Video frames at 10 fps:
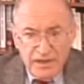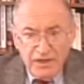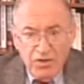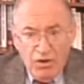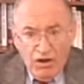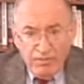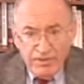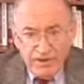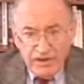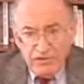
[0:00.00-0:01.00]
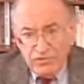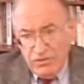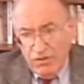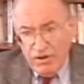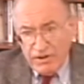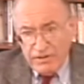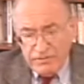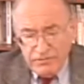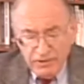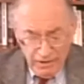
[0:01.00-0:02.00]
in Albany, New York,
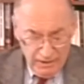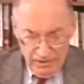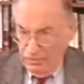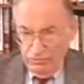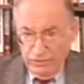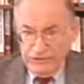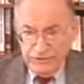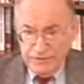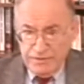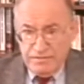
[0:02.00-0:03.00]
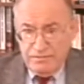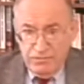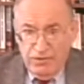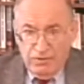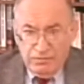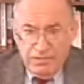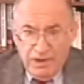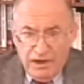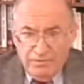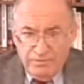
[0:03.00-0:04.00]
which is, you know,
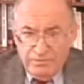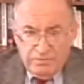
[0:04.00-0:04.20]
uh,